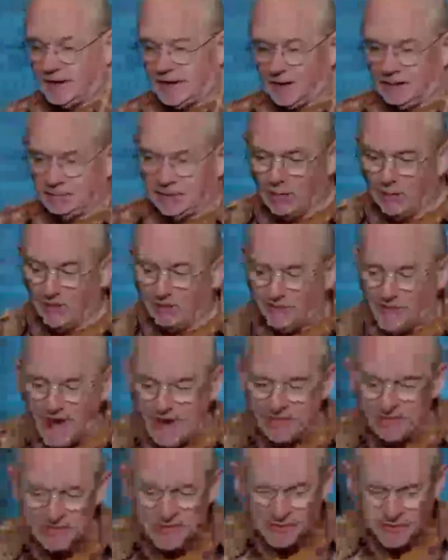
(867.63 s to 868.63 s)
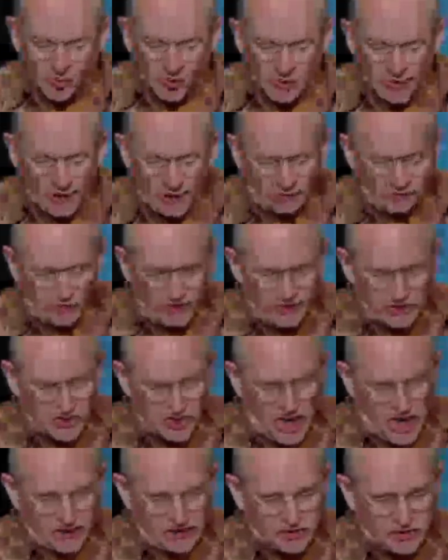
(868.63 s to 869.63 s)
But we find the story over in
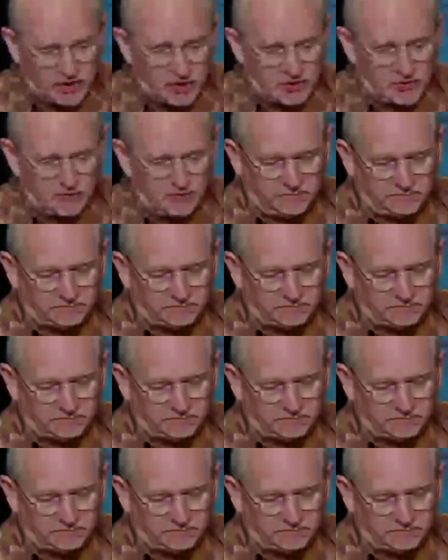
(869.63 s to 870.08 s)
John 2.